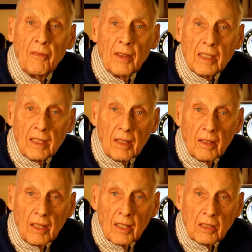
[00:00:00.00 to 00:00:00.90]
visit
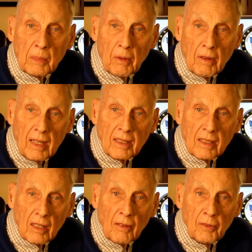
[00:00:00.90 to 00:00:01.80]
the
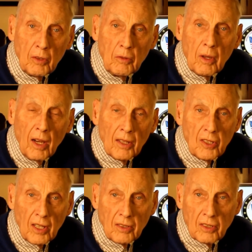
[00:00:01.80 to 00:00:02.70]
experience of two
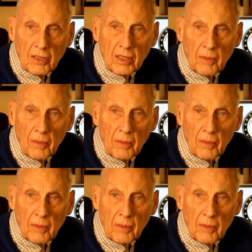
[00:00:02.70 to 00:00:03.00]
conscientious